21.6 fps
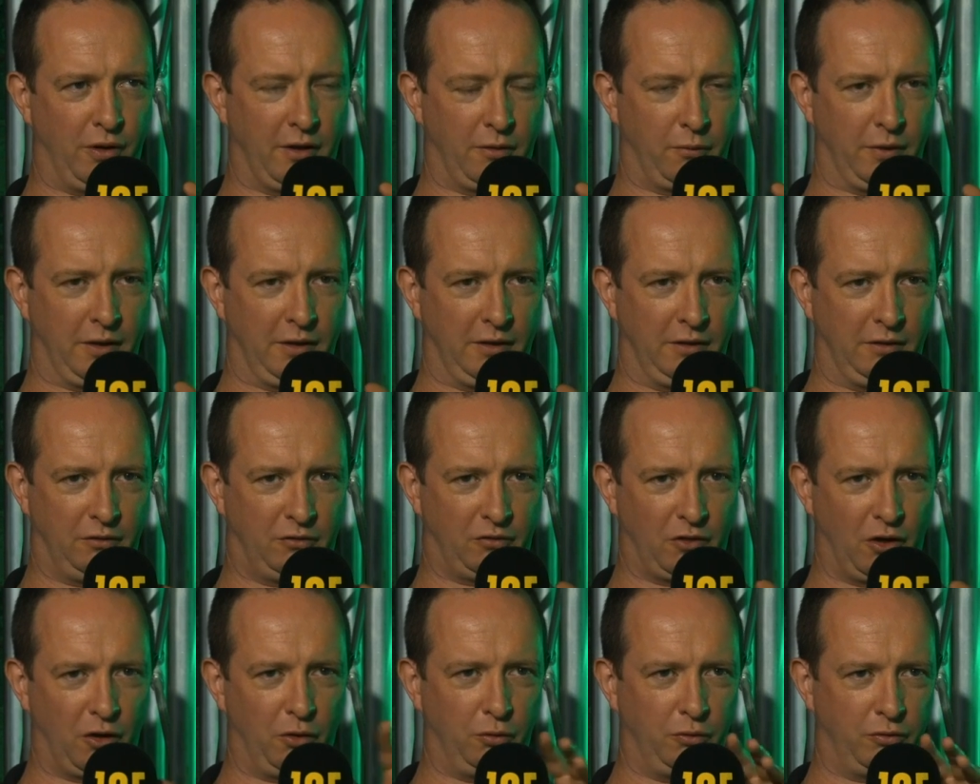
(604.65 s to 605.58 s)
That we
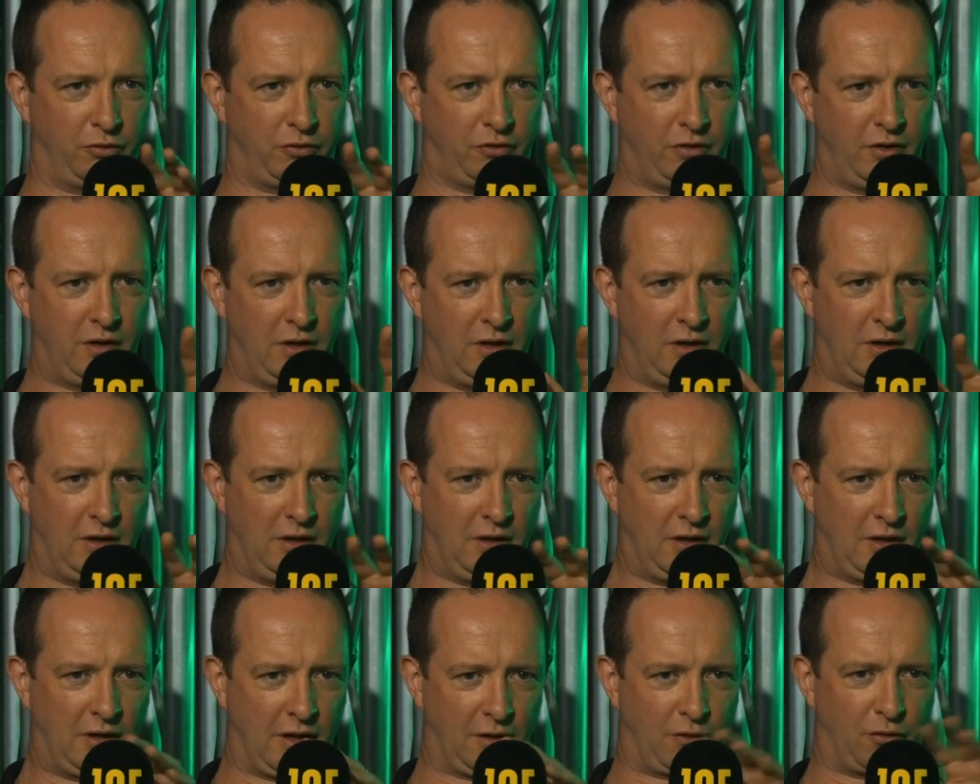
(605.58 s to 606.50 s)
don't
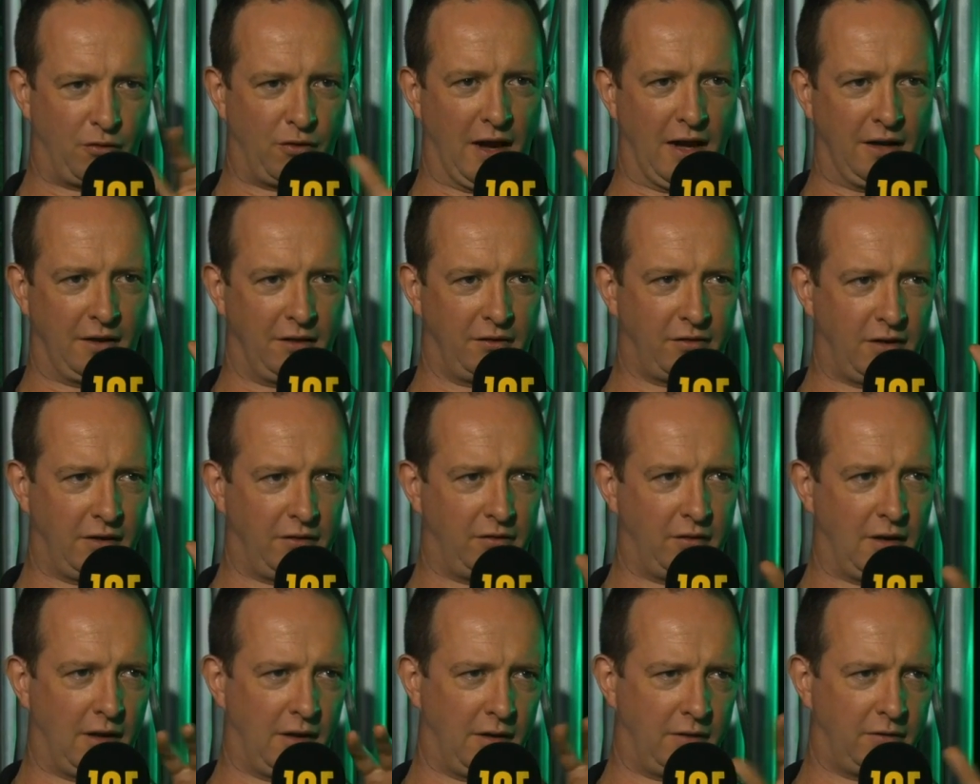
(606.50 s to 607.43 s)
create a,
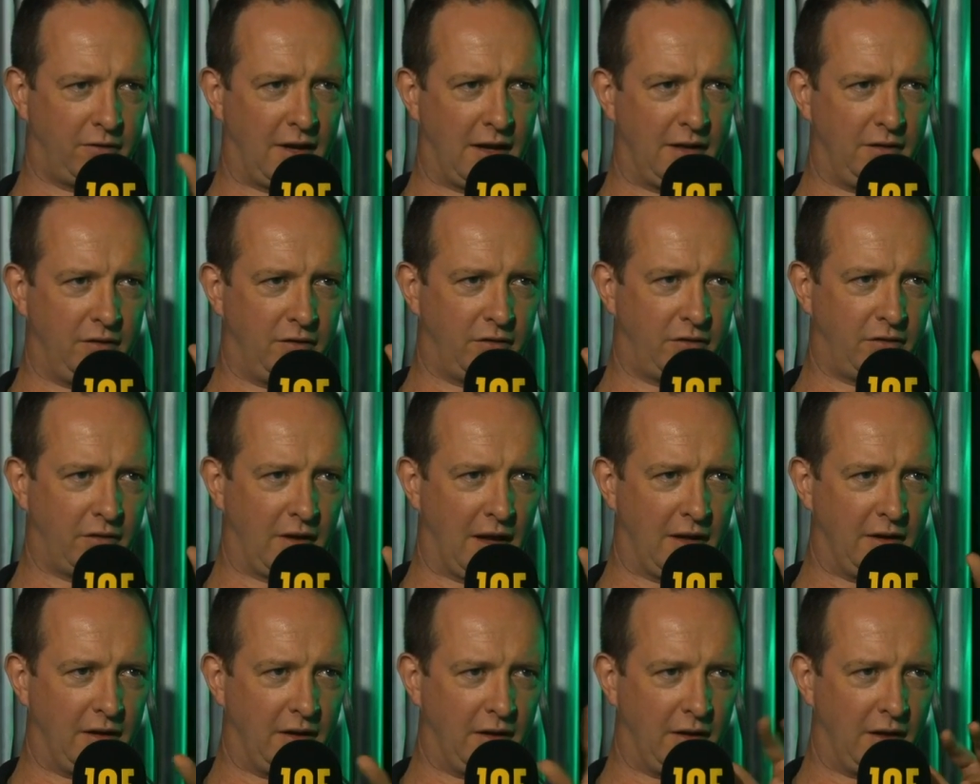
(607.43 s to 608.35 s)
a sense
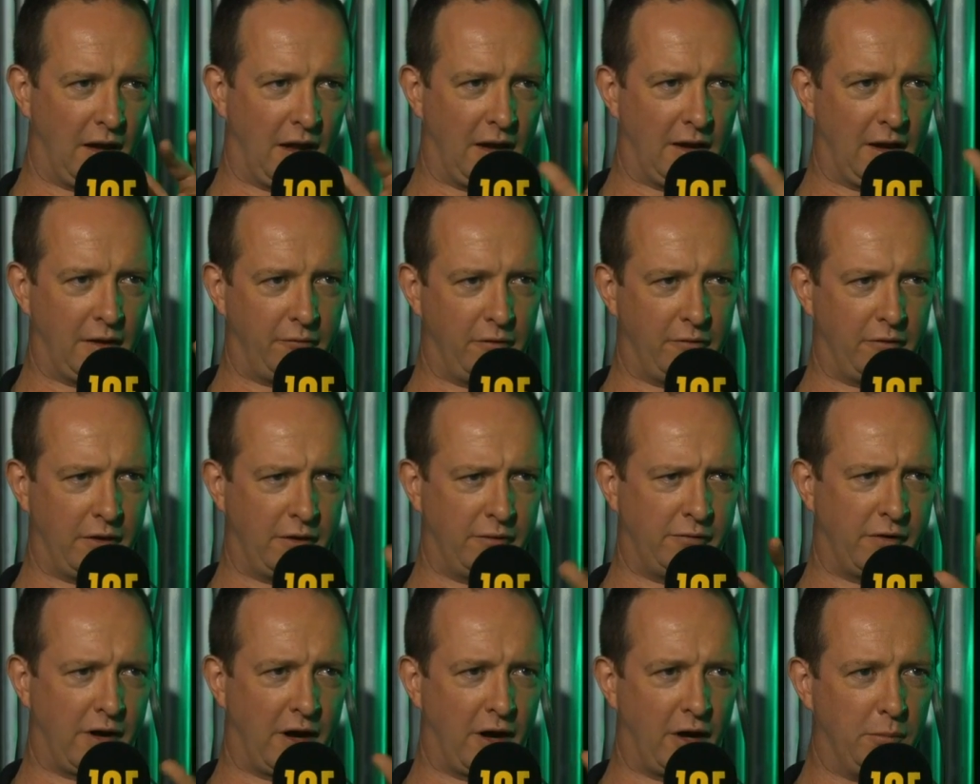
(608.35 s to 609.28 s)
and a, an
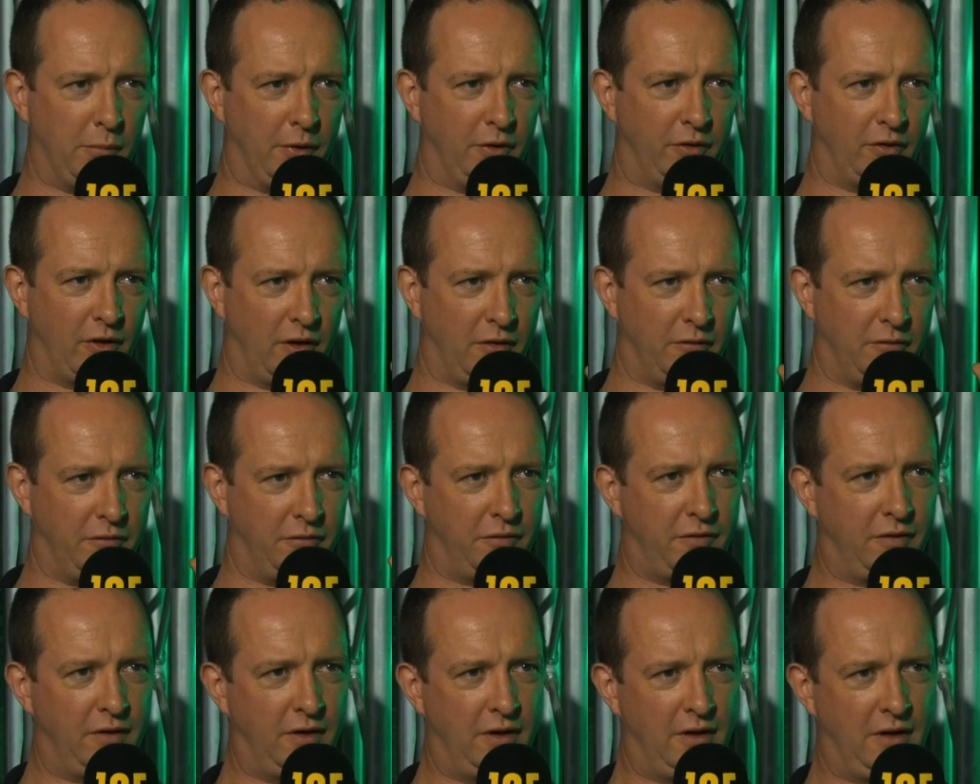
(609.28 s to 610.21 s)
environment
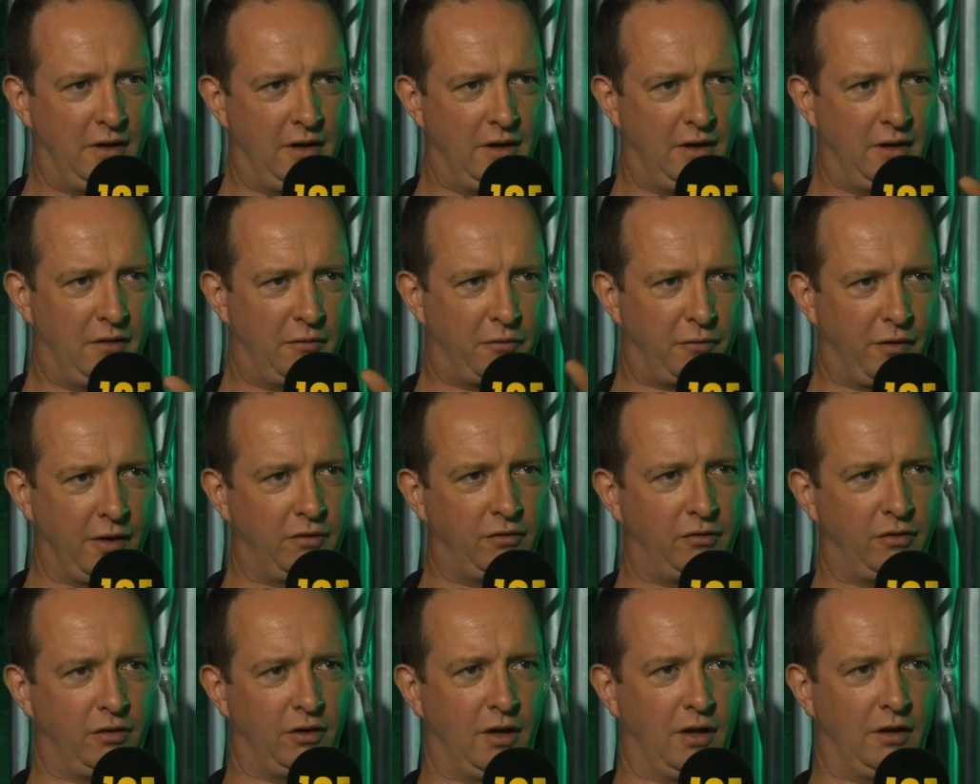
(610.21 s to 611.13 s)
of
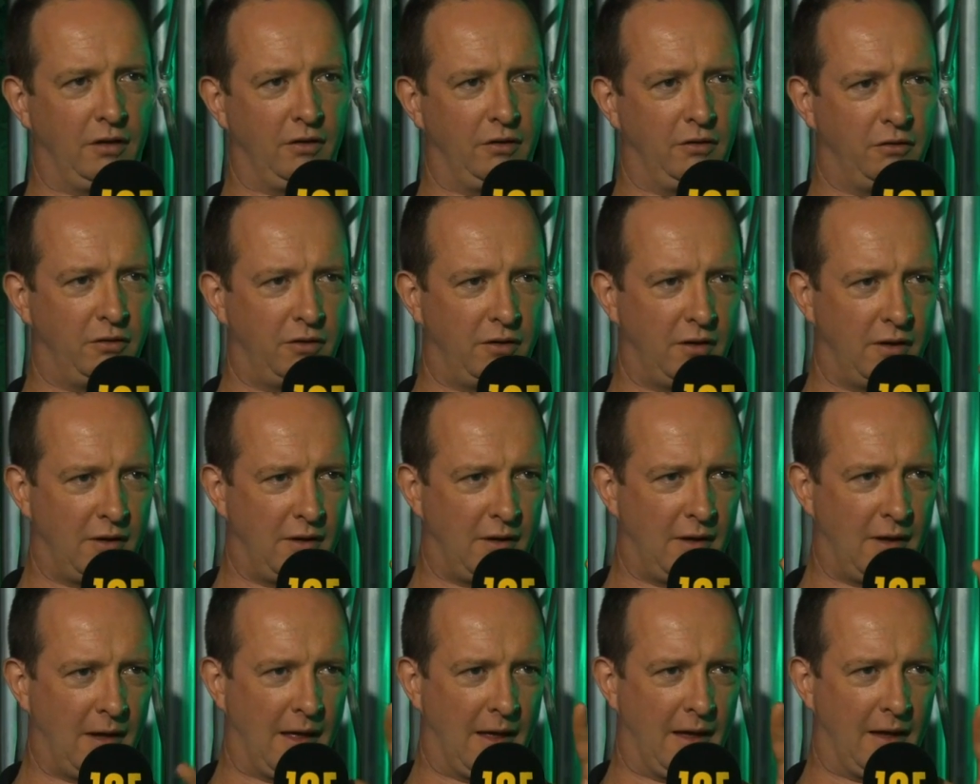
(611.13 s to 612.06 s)
friction and
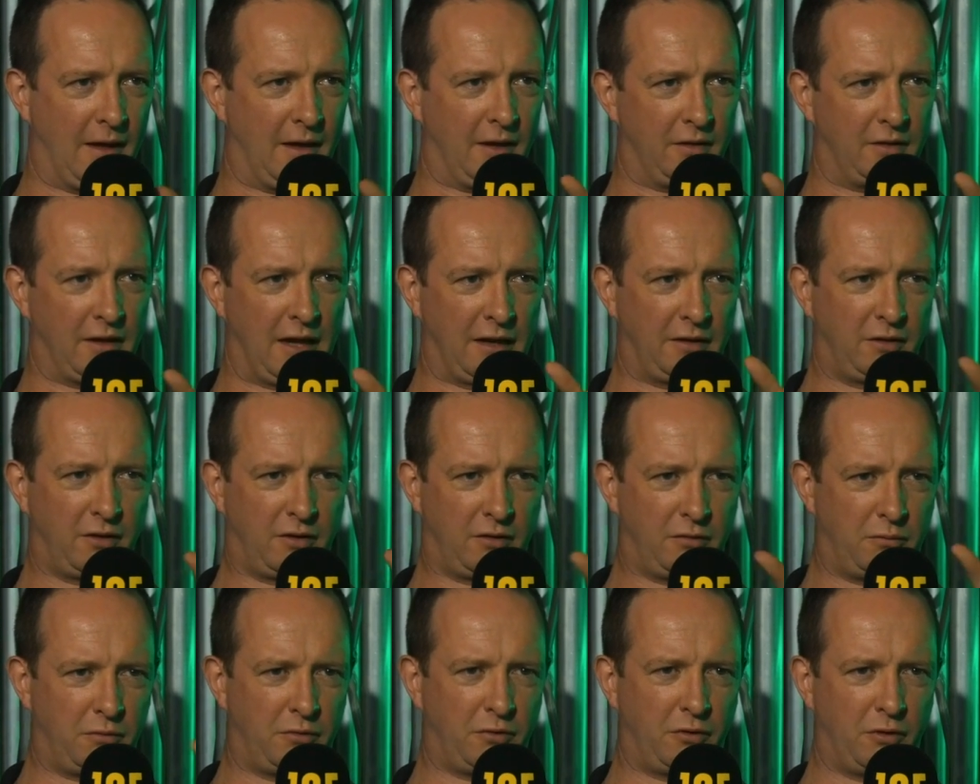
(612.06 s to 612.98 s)
uh, that
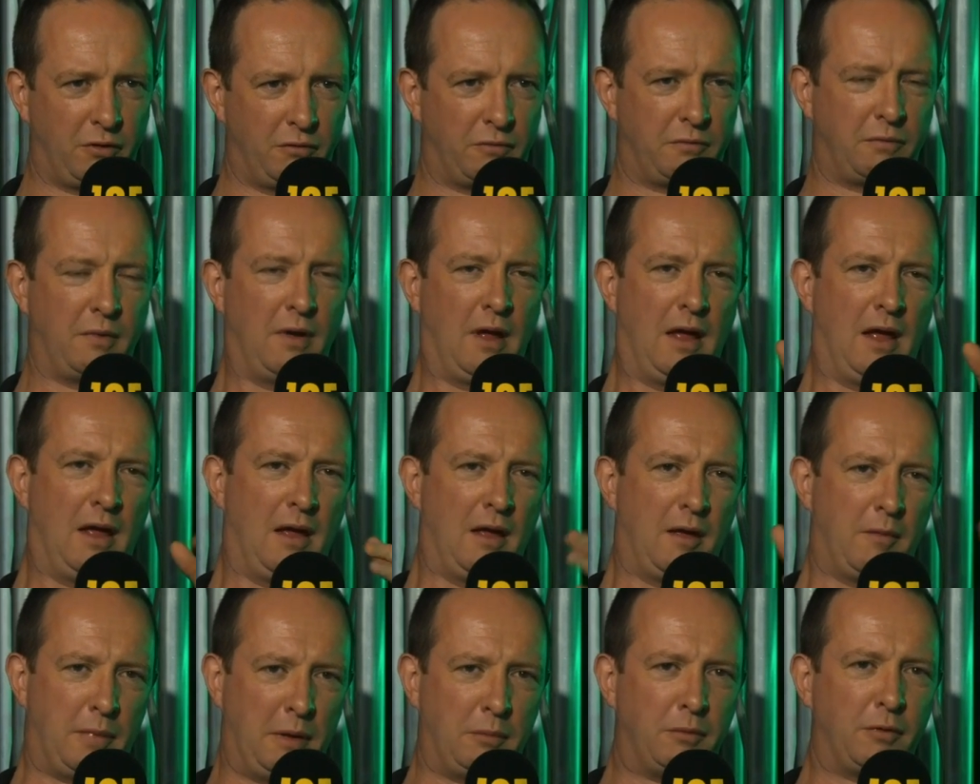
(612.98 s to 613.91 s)
sort of
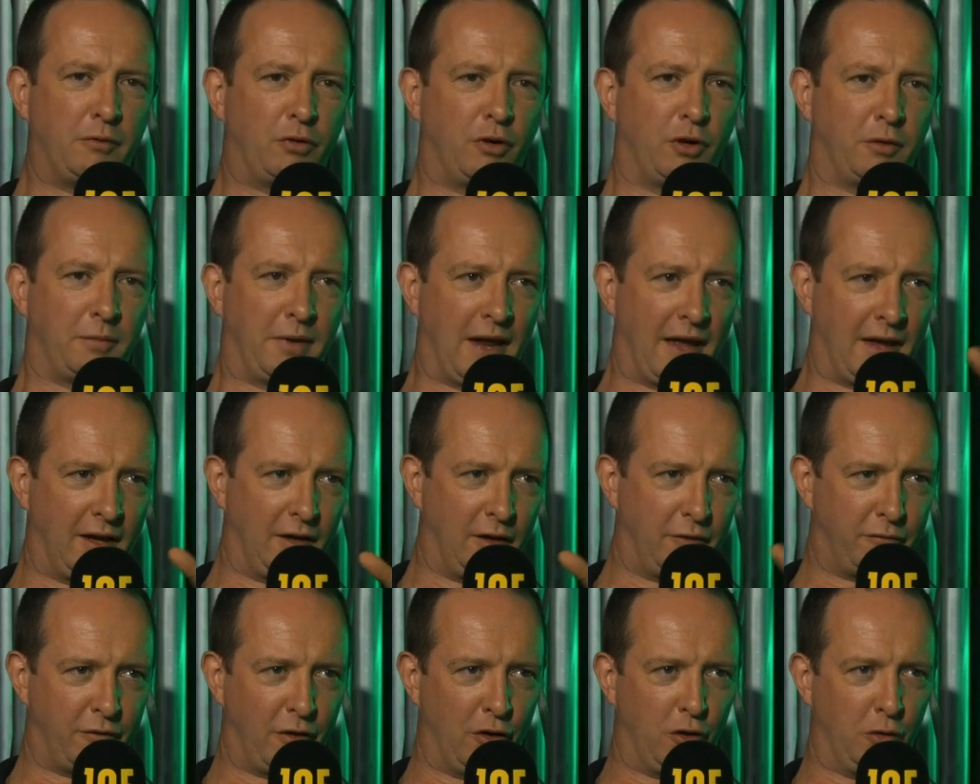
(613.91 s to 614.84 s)
people have talked about
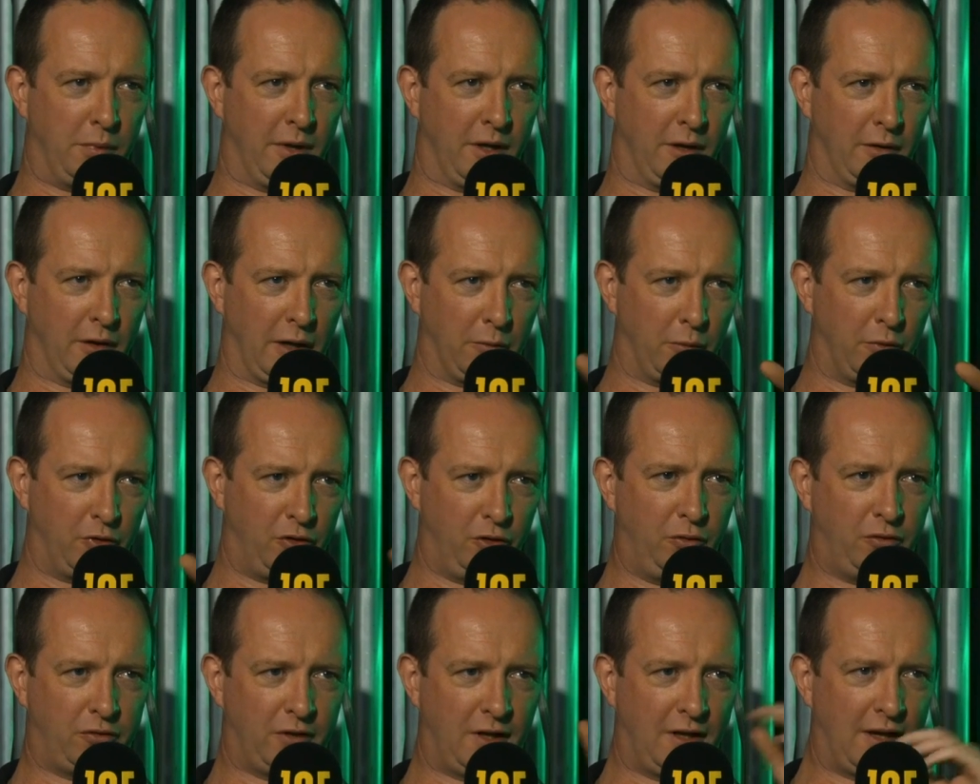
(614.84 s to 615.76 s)
anglophobia. Like, would
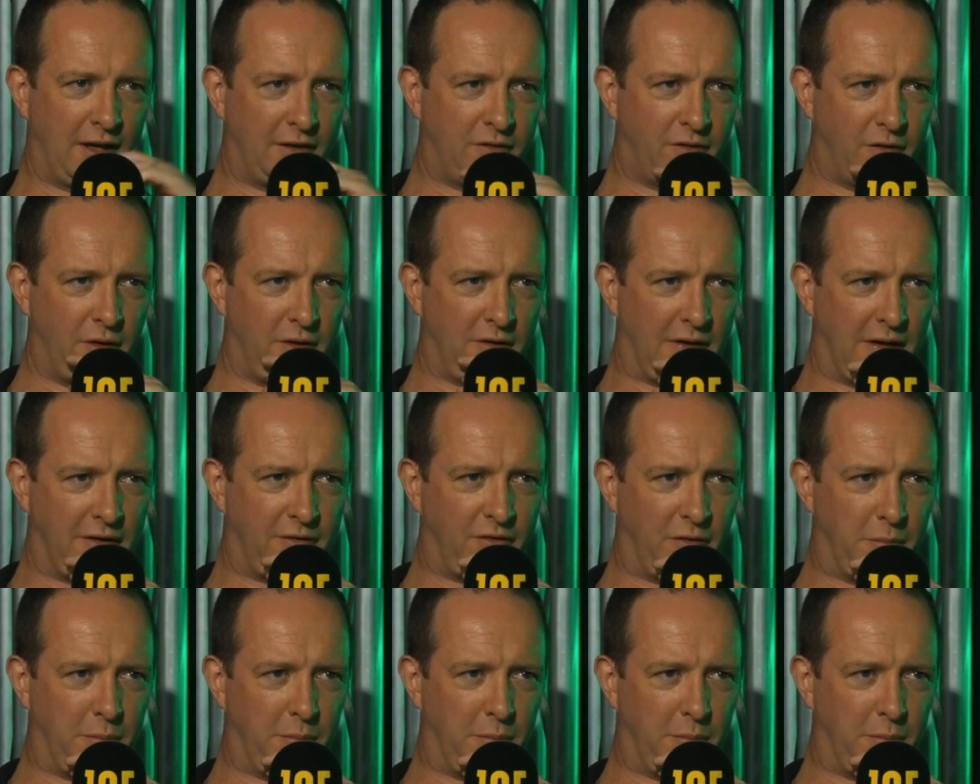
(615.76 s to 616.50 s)
you say that's a, that's